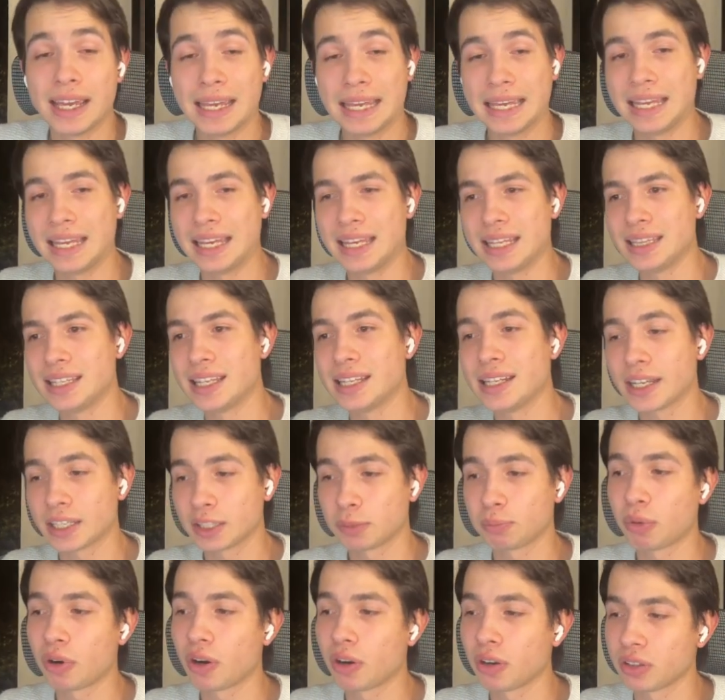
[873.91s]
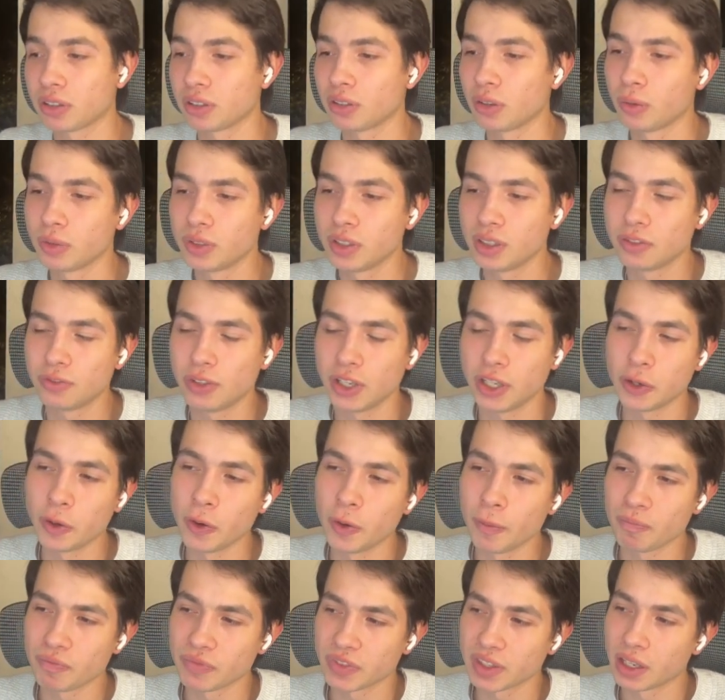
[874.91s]
In the next part of this
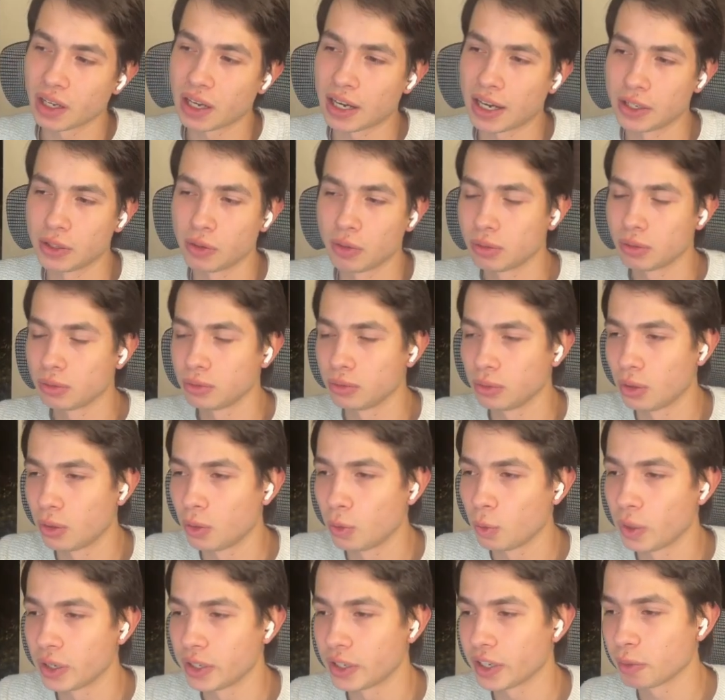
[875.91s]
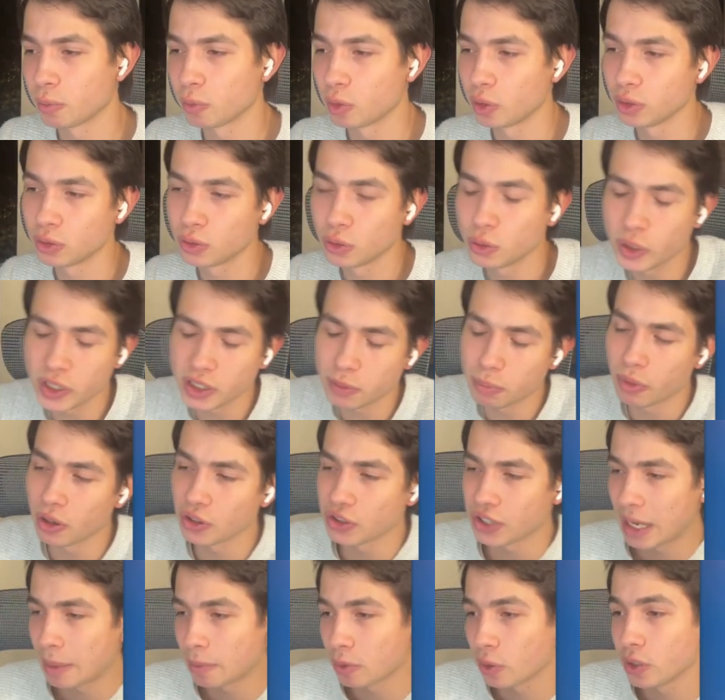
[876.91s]
video, I don't know when I'm going to do it,
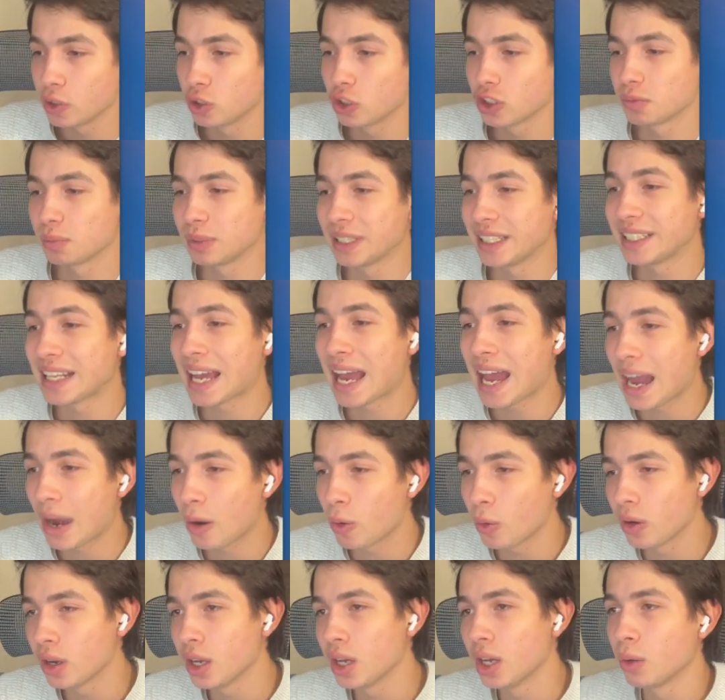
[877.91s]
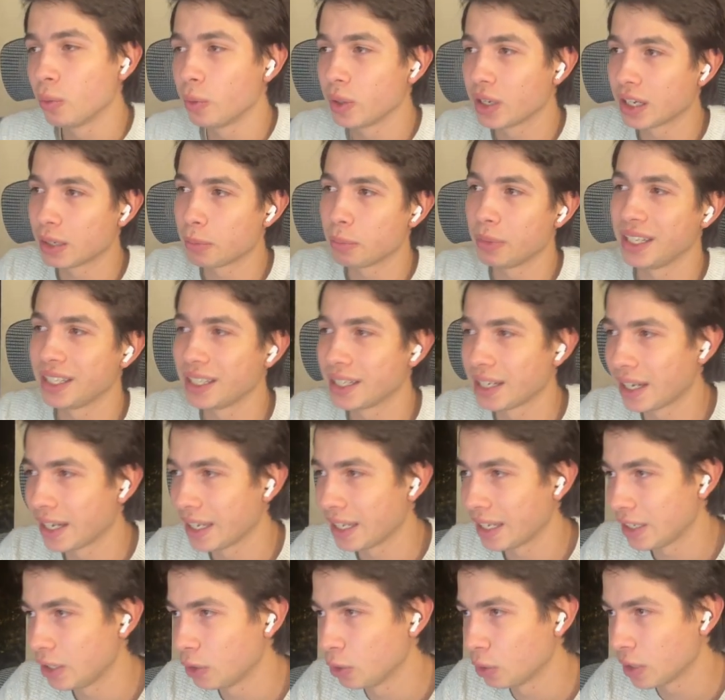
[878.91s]
but I'm going to explain how we can make
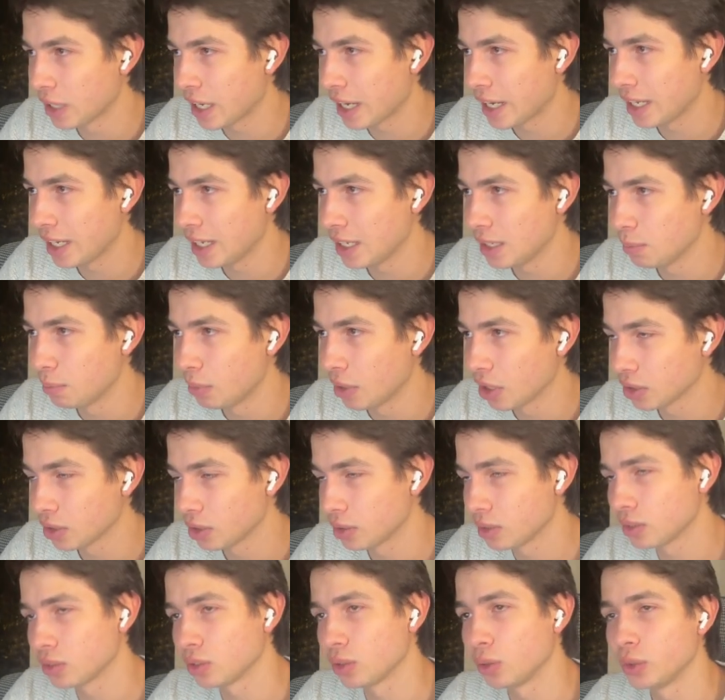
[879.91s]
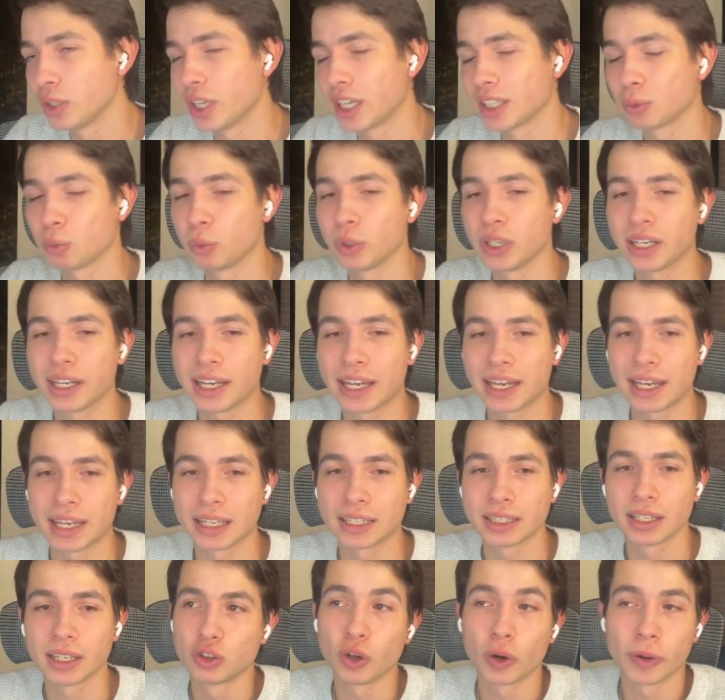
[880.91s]
here a button so that we
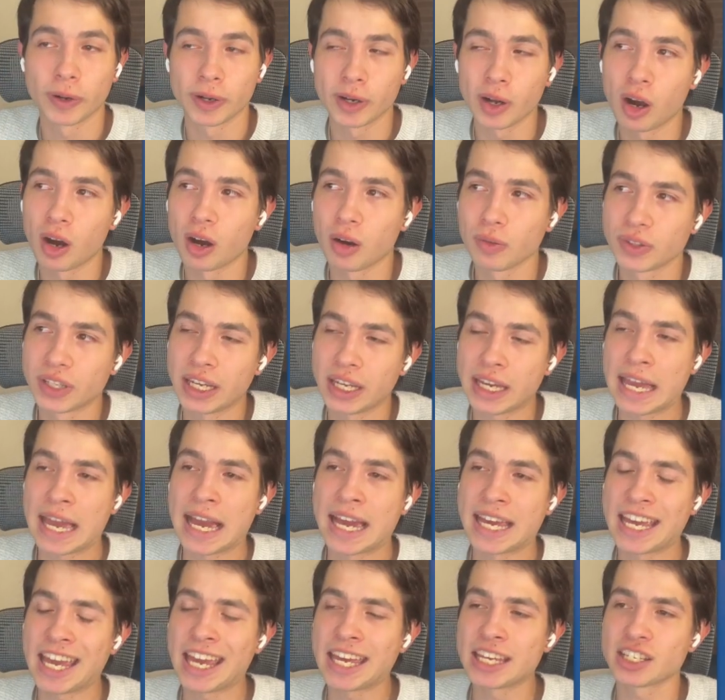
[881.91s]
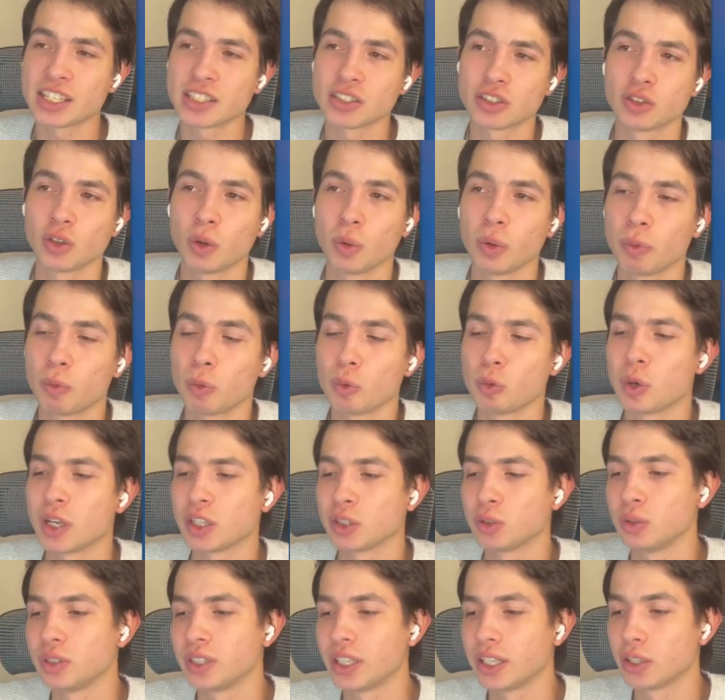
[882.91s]
can turn off the AI agent. So if we
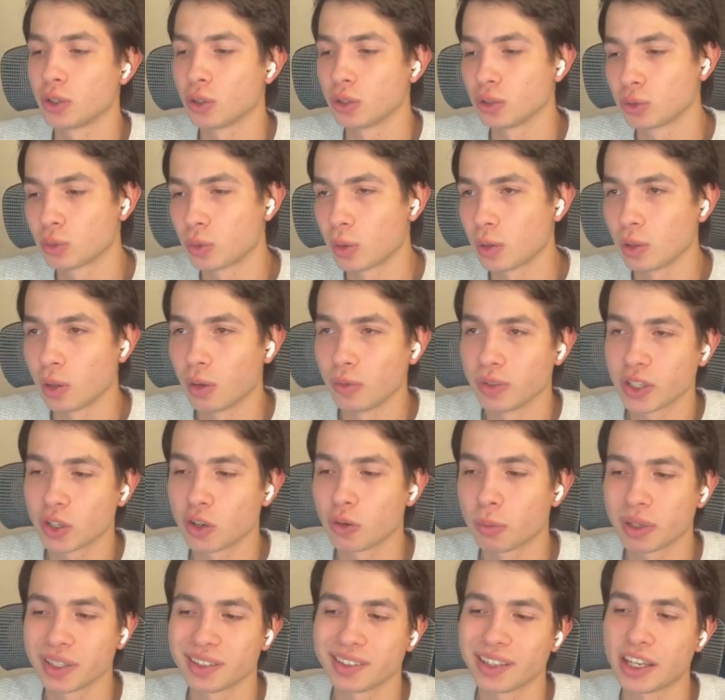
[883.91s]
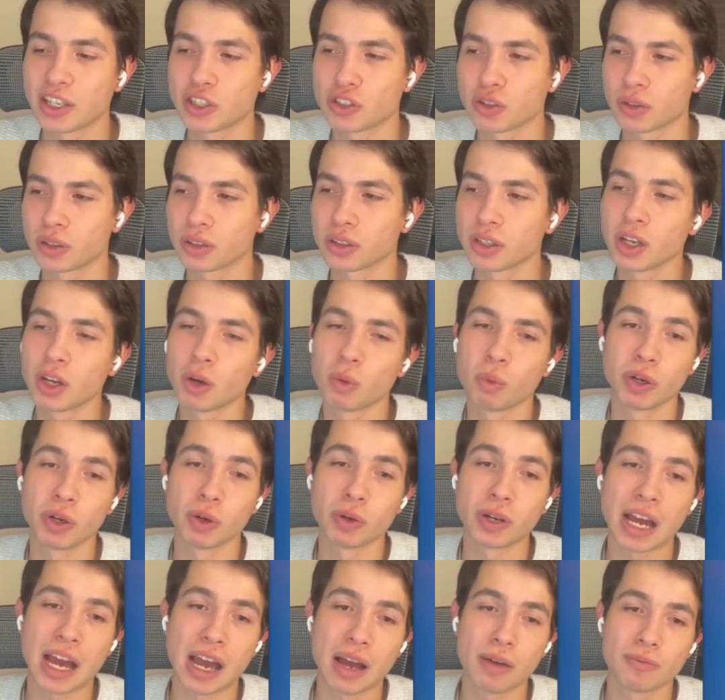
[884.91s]
want to take control of the conversation, we
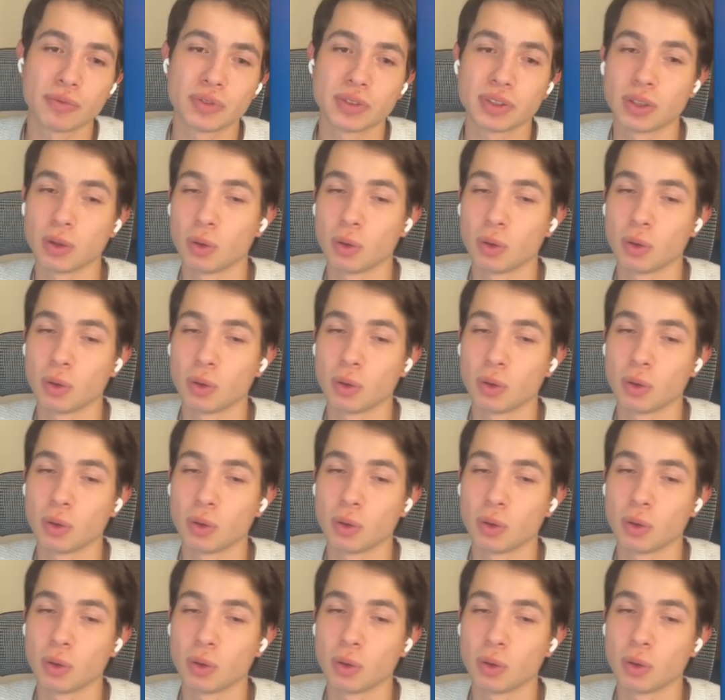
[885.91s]
don't have